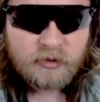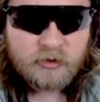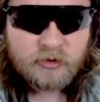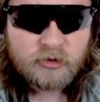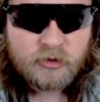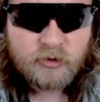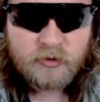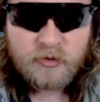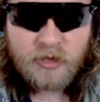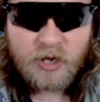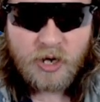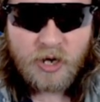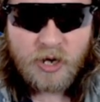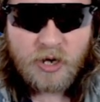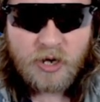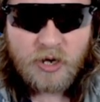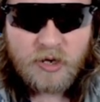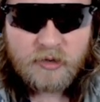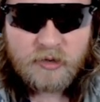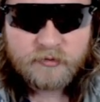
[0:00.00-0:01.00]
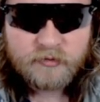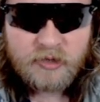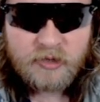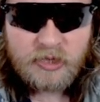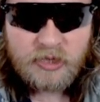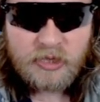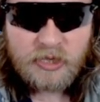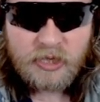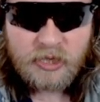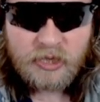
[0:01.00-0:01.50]
turn off
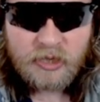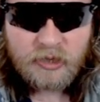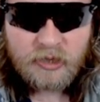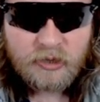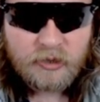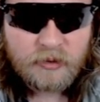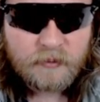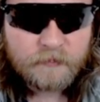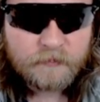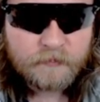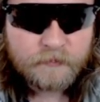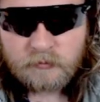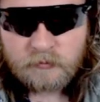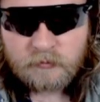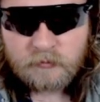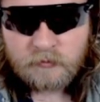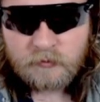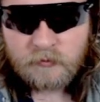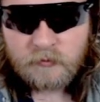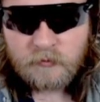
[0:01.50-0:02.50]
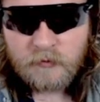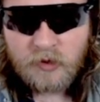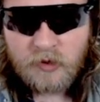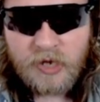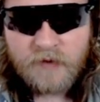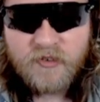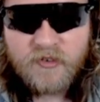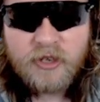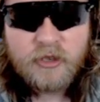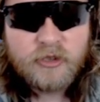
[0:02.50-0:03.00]
the. Um, you know,
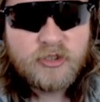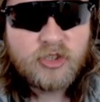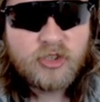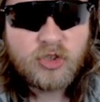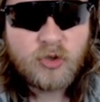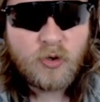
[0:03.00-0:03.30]
if I could just